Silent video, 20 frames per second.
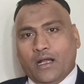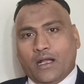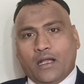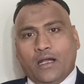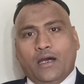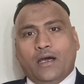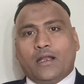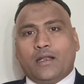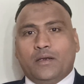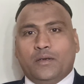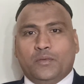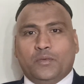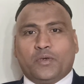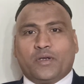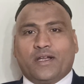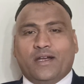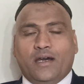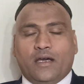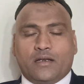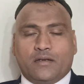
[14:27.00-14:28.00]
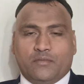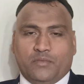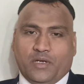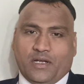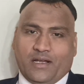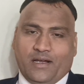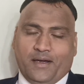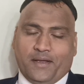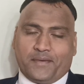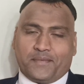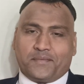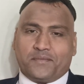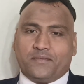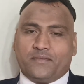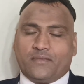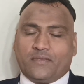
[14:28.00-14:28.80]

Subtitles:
Akar, Ukar, Makar.